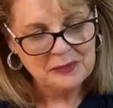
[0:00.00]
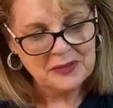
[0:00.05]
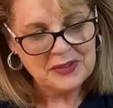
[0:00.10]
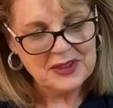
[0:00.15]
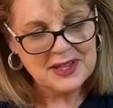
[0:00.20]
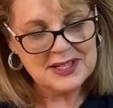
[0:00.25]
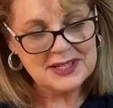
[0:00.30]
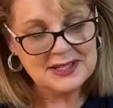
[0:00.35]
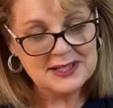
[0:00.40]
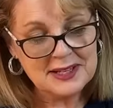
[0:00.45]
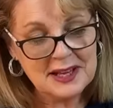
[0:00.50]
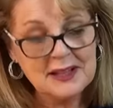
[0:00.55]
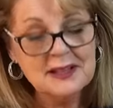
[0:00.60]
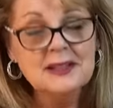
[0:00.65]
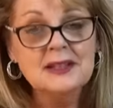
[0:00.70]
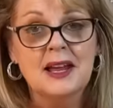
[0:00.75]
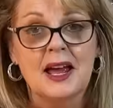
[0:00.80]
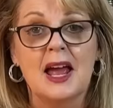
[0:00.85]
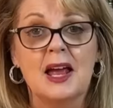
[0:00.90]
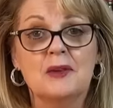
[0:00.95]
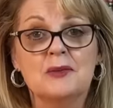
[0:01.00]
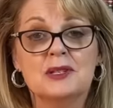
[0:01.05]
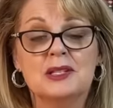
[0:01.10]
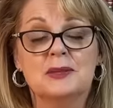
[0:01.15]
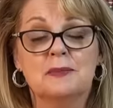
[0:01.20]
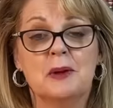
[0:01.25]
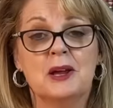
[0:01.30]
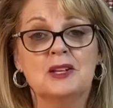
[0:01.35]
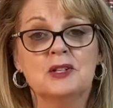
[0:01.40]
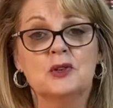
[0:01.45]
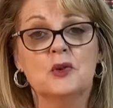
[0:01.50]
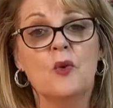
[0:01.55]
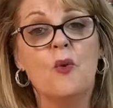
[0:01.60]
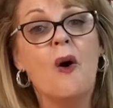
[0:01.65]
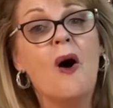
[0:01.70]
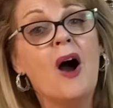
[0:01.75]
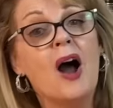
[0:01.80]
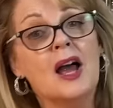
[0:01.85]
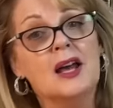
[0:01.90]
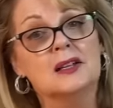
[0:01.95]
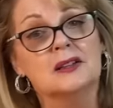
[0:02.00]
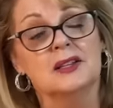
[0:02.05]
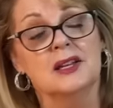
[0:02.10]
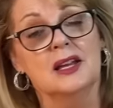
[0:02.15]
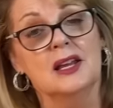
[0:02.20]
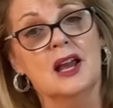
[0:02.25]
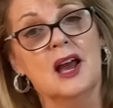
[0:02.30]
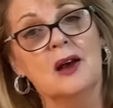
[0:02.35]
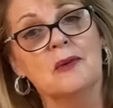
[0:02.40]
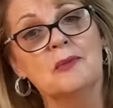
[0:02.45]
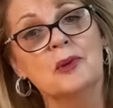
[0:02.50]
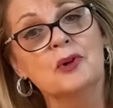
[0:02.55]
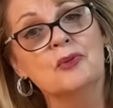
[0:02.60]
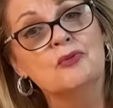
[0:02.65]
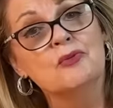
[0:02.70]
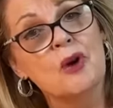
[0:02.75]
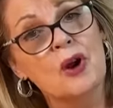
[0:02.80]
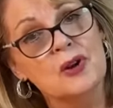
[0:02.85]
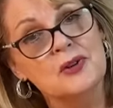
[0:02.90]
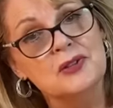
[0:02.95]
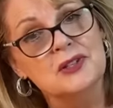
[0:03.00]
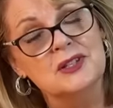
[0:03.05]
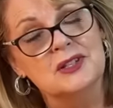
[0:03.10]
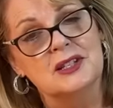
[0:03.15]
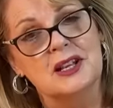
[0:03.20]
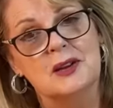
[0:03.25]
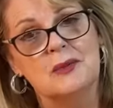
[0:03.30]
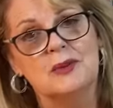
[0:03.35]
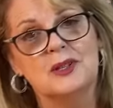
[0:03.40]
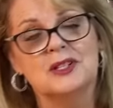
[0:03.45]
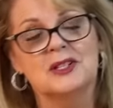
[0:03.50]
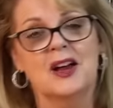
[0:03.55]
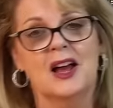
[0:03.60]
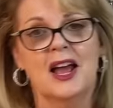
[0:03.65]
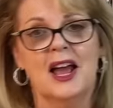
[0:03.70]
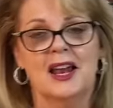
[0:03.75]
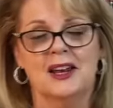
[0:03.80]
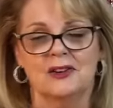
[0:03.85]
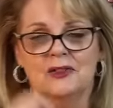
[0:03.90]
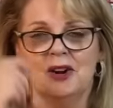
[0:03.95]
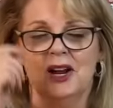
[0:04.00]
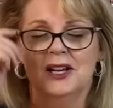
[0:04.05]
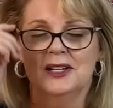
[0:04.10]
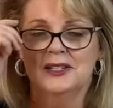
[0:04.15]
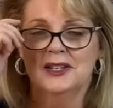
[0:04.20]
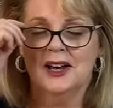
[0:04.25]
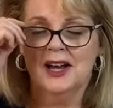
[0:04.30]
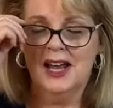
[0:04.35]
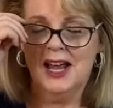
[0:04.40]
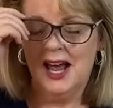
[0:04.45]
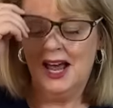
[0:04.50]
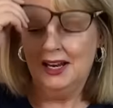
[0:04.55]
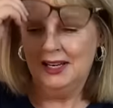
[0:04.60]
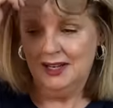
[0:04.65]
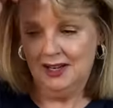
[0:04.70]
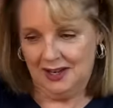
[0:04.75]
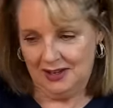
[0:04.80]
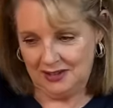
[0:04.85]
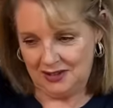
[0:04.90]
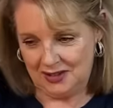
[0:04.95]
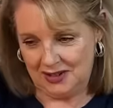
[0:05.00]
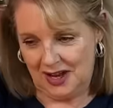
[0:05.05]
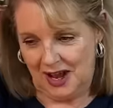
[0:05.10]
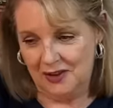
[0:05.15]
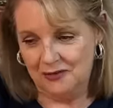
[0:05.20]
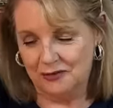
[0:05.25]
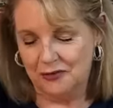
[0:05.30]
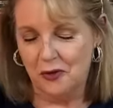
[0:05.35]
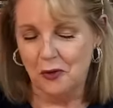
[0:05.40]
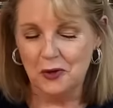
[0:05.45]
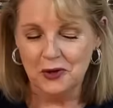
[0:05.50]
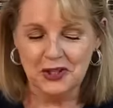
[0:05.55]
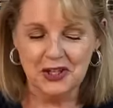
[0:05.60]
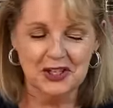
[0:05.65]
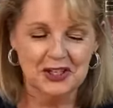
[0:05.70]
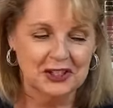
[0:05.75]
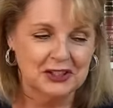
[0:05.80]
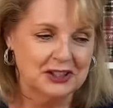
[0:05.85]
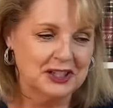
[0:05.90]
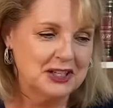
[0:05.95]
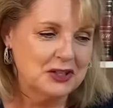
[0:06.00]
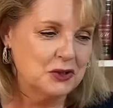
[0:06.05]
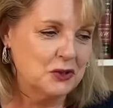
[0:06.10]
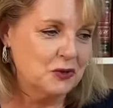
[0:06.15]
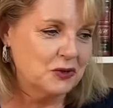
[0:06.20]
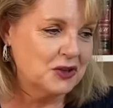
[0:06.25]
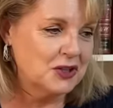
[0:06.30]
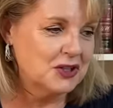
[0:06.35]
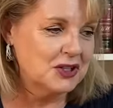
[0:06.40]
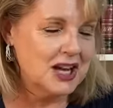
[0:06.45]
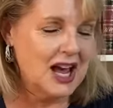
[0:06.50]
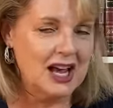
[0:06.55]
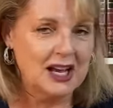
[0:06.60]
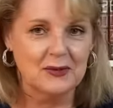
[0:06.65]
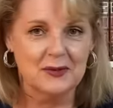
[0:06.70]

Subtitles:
The Sunday was spent quietly and morosely with Diana, and Diana unfortunately took the tack